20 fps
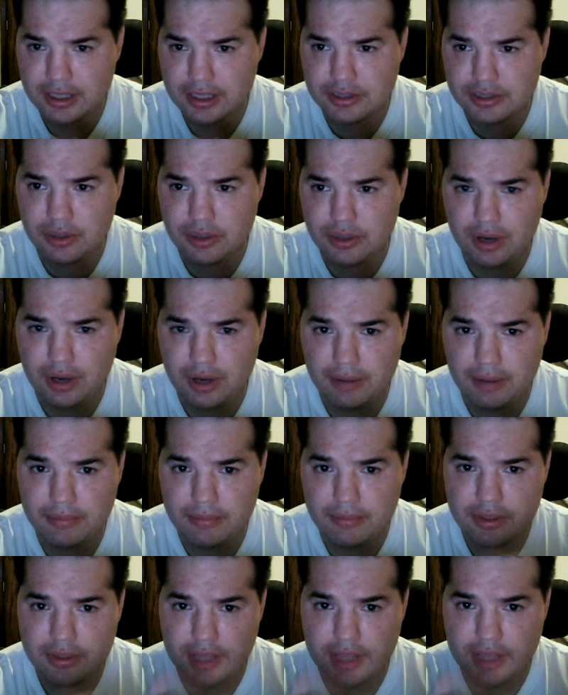So
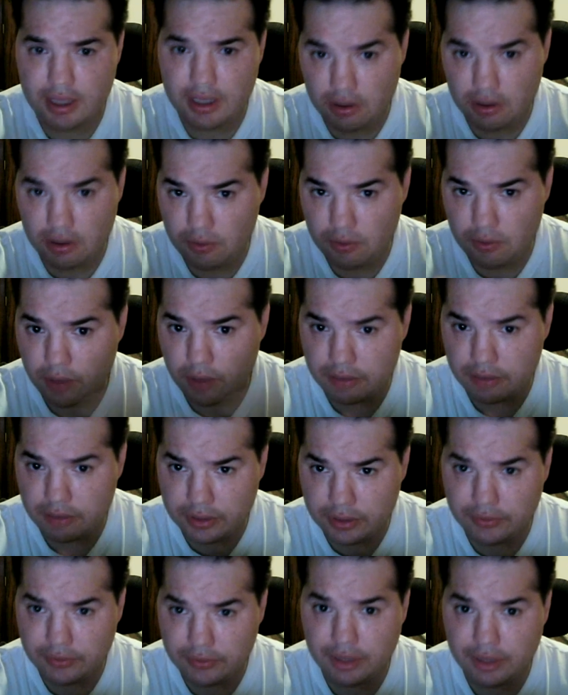thank you,
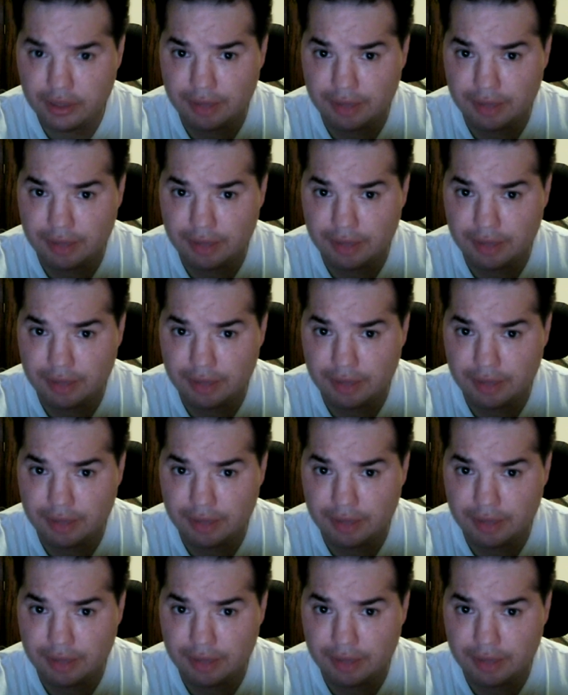Waterfall of Love.